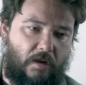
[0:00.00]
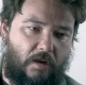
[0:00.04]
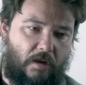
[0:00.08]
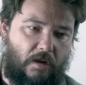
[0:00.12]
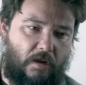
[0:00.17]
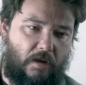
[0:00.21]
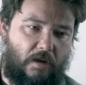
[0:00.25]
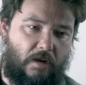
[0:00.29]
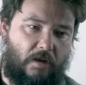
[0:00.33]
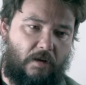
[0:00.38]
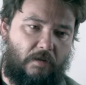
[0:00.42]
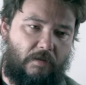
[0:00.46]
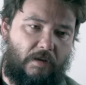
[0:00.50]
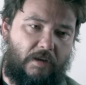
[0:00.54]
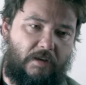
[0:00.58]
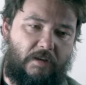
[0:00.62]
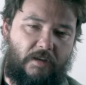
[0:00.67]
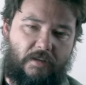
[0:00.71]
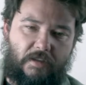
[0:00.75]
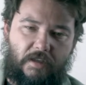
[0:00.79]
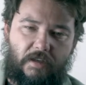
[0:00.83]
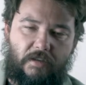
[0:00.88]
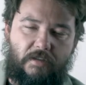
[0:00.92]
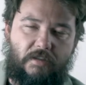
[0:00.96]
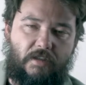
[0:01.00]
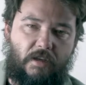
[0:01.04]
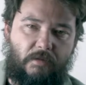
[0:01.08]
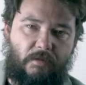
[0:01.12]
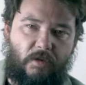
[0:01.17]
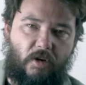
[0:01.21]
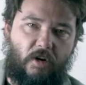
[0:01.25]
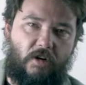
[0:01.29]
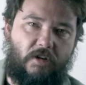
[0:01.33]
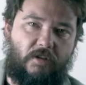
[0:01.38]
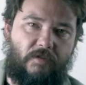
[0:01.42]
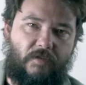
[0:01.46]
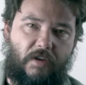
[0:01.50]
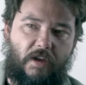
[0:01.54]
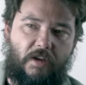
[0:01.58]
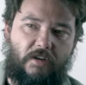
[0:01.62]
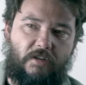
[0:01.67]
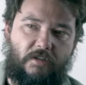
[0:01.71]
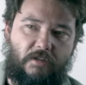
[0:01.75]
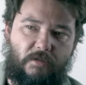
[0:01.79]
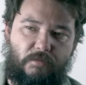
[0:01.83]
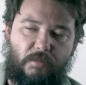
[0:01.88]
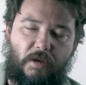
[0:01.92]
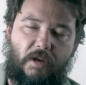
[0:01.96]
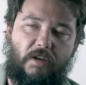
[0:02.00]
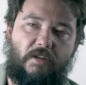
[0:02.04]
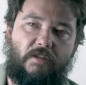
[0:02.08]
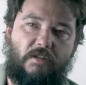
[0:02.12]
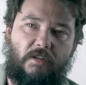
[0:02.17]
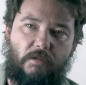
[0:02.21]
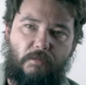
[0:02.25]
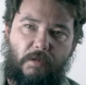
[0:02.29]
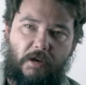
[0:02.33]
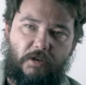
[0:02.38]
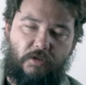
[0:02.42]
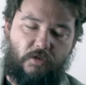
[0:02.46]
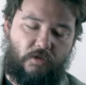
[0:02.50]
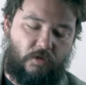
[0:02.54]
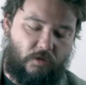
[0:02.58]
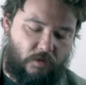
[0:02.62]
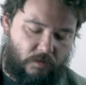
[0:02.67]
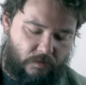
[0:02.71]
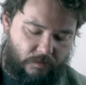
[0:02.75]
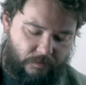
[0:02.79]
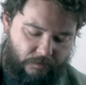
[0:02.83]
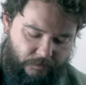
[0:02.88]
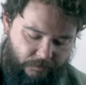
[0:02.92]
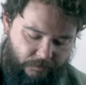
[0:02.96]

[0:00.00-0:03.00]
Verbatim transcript: Uh, it does get some card advantages, but it's symmetrical.